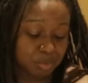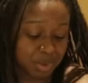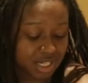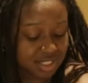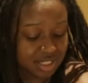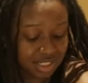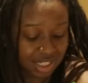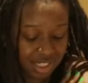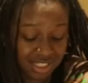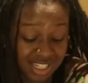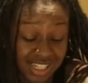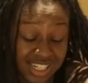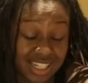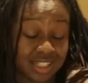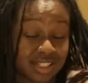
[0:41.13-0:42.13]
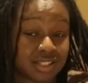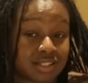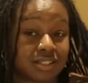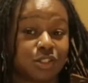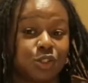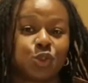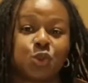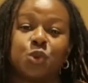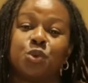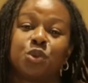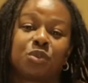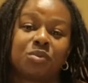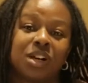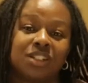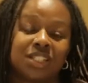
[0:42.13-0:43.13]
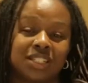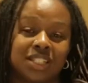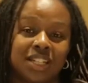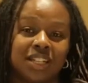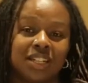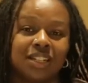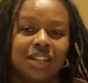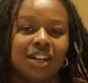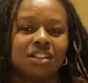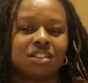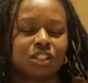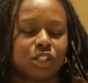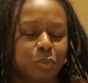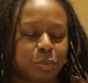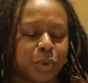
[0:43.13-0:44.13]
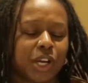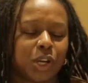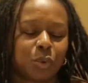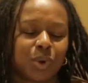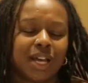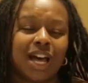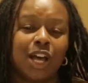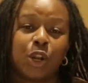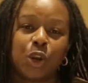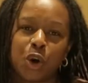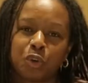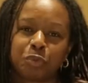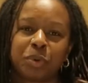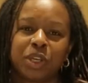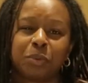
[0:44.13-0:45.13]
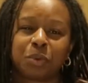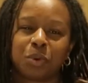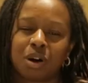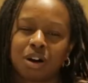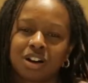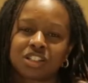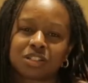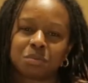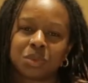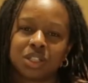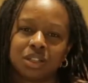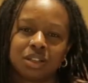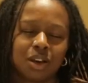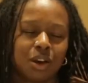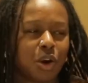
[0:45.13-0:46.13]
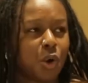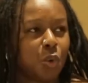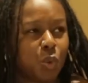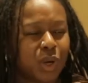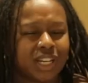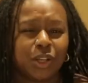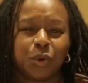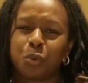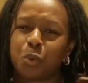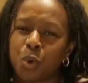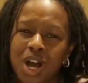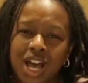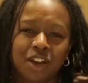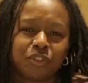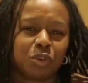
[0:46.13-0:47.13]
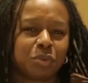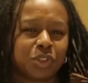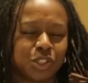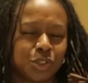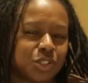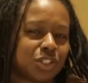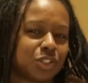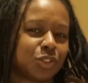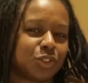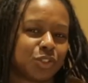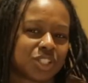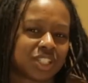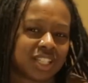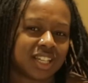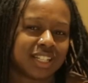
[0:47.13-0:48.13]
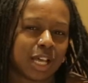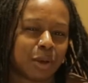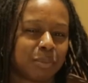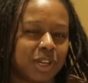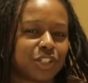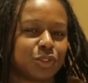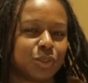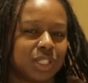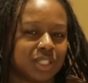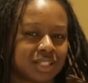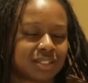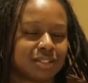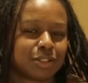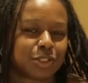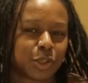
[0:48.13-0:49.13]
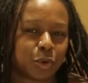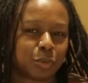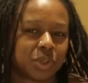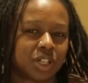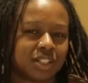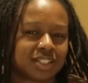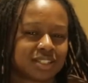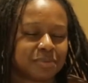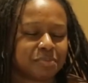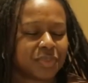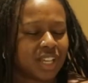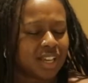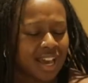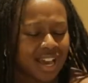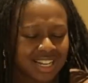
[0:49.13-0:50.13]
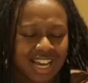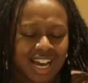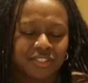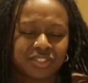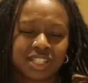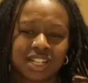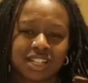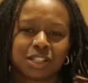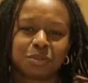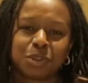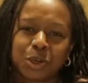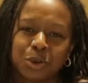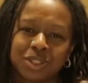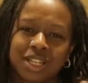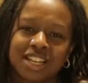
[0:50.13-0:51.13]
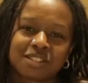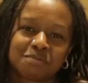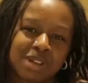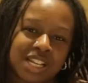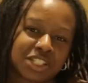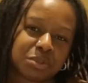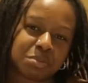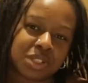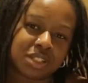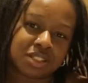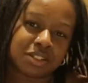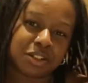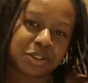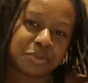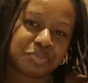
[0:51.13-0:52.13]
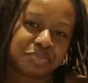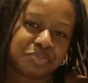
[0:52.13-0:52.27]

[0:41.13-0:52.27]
my skin glistens all throughout the day, to the point where a lot of people ask me, Winnie, what have you been using on your skin that makes you glisten so much? And I have to let them know that it's magic butter.